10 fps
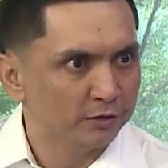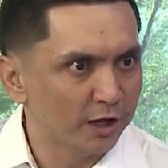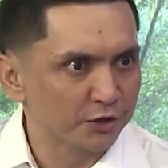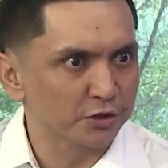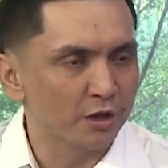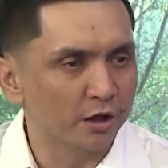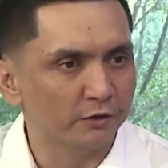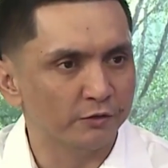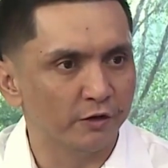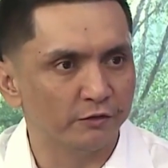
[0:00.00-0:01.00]
echelon
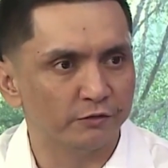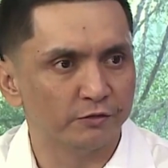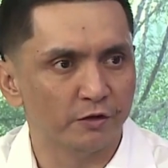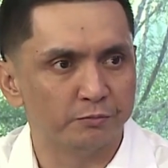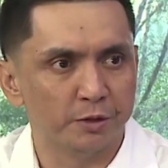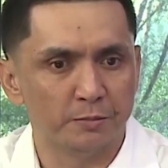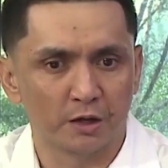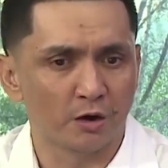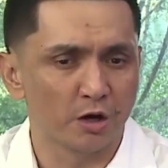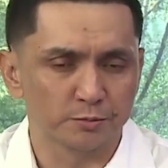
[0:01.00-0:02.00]
of
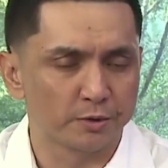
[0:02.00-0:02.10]
PBA guards,